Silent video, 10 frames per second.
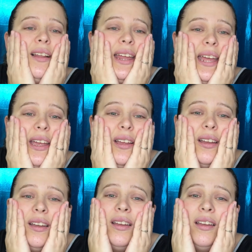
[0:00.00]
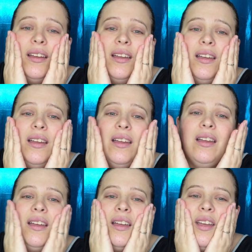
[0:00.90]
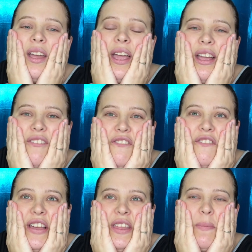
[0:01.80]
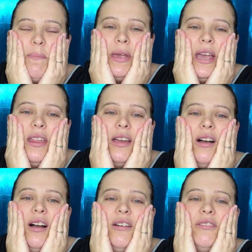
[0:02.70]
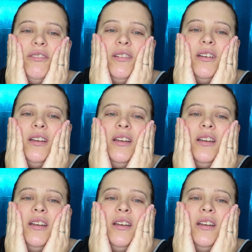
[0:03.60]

Like, I can feel it peeling off.